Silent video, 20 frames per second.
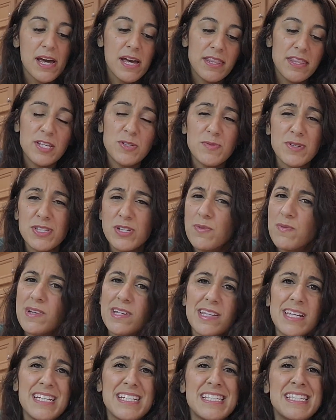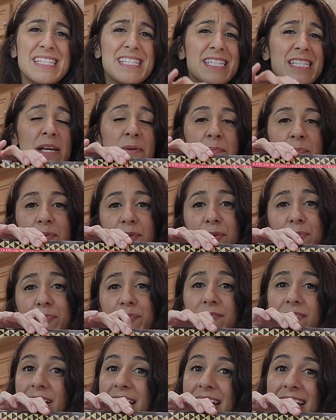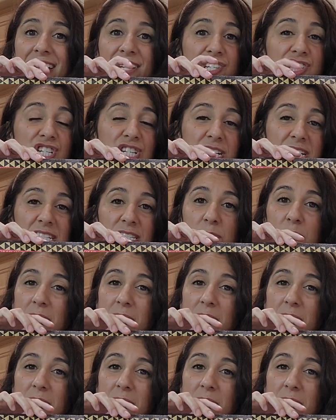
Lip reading: This one's a really simple plain cheese